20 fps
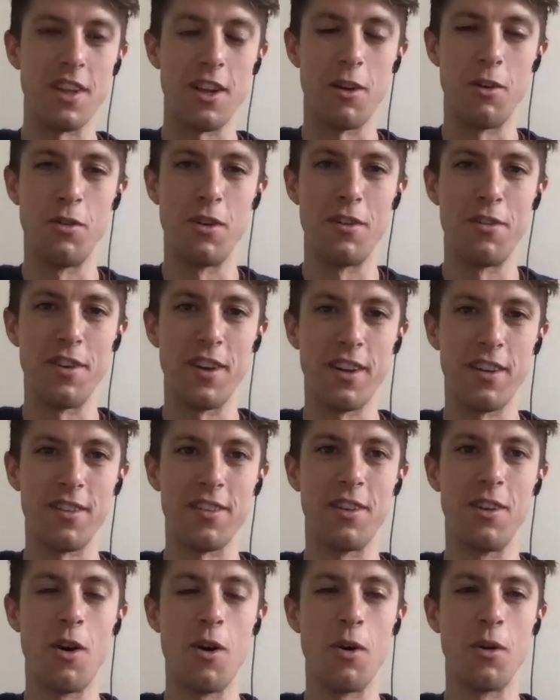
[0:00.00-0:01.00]
horrific
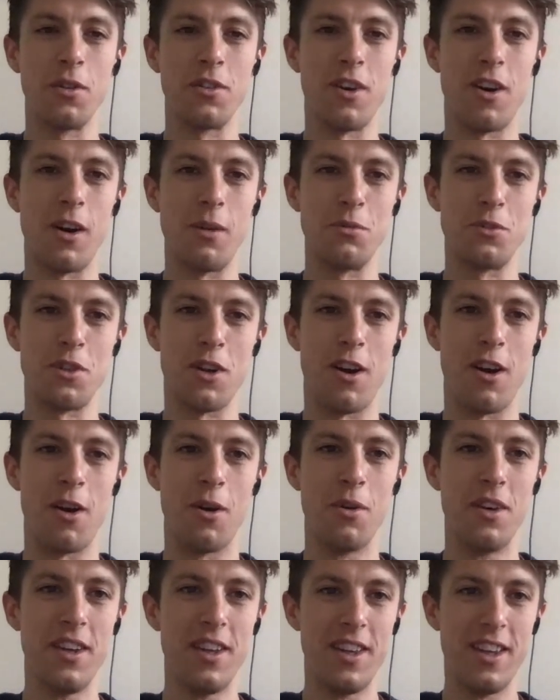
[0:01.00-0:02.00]
long time
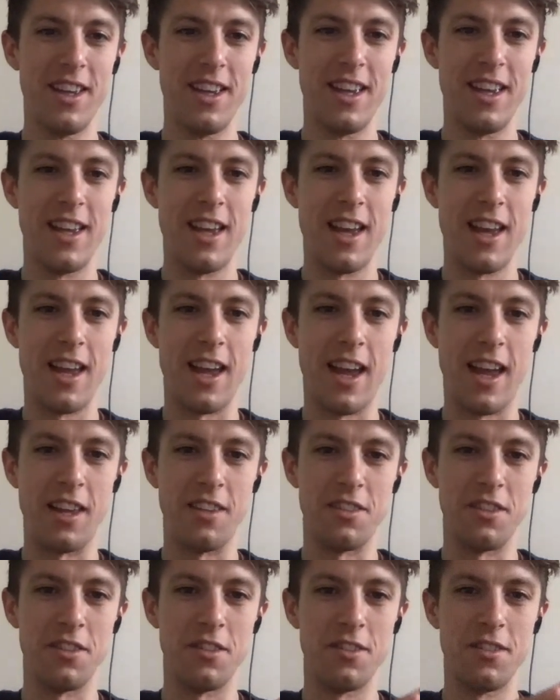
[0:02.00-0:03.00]
trial,
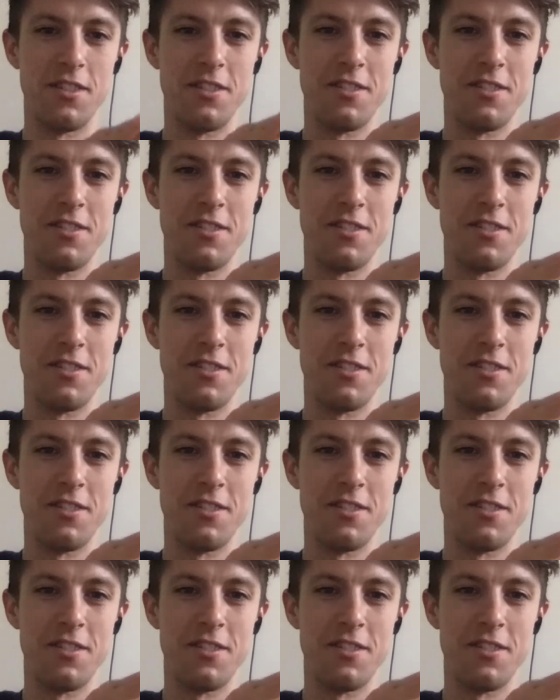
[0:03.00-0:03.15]
as it